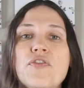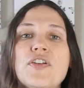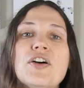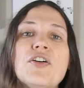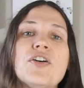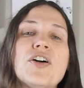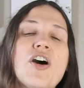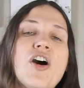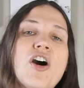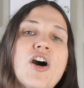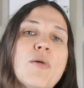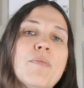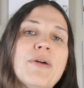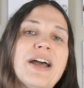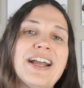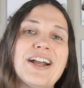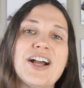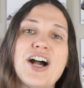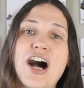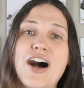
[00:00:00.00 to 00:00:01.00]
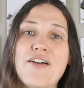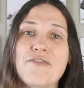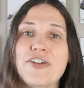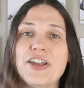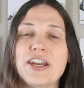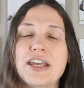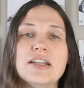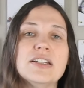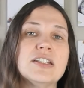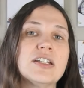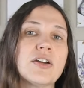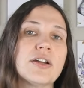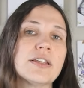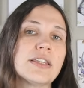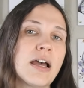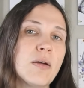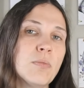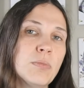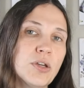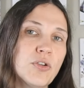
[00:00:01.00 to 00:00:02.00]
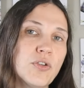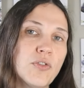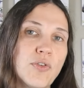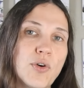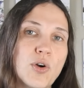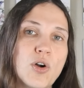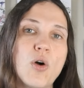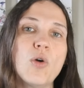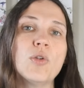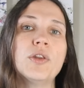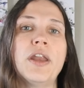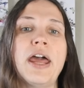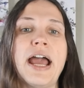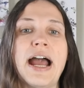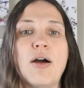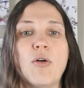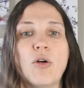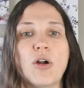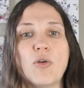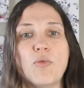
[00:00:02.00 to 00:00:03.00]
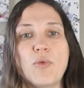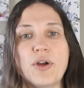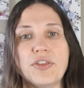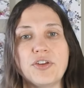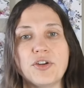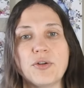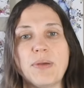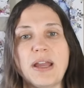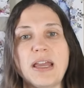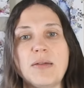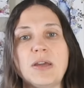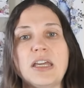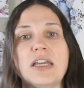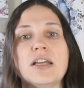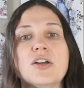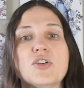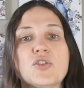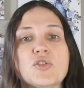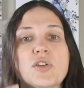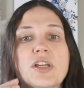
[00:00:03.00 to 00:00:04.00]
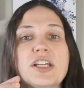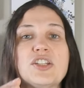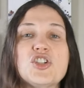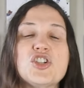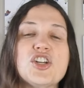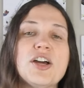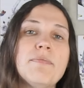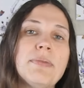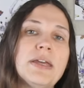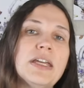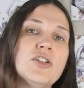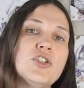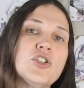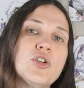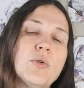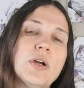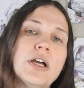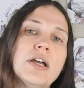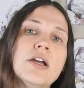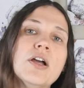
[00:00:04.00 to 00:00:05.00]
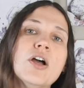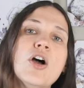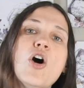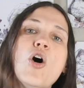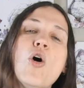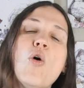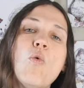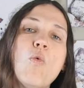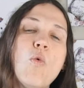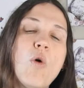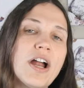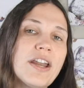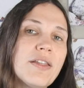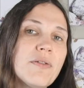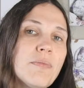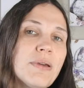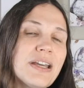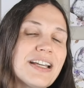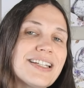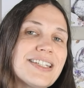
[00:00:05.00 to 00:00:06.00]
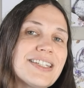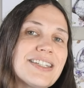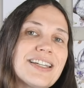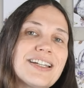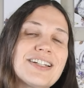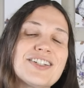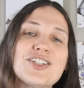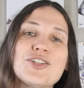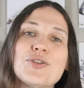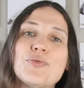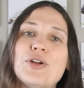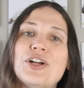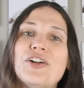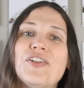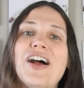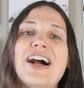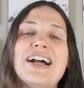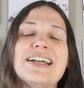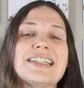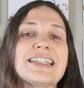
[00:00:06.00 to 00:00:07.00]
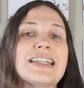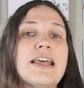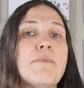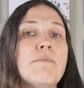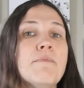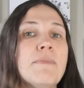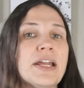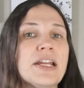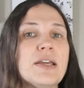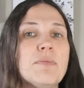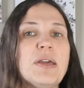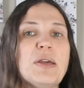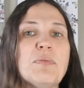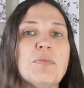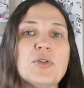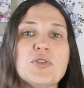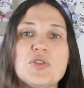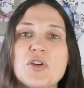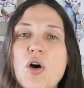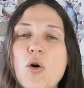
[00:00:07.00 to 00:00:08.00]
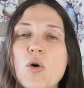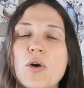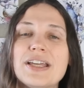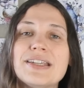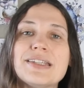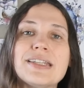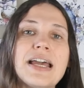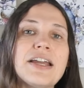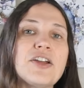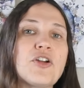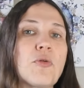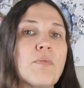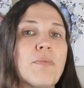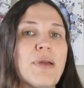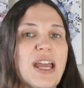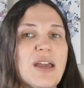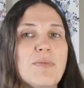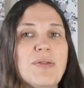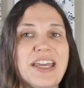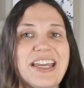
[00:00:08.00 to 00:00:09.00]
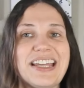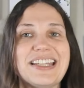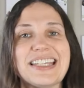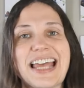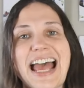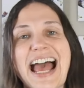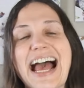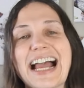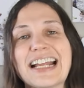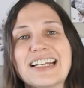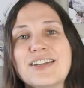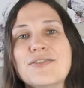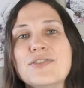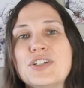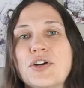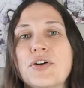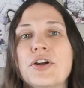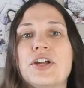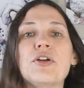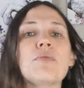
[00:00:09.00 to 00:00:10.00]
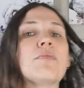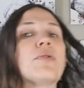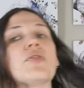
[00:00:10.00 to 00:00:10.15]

feel calm and confident during that beautiful golden hour with your baby. So let's jump into it. One of the biggest things to realize that many people don't is that your baby is active during your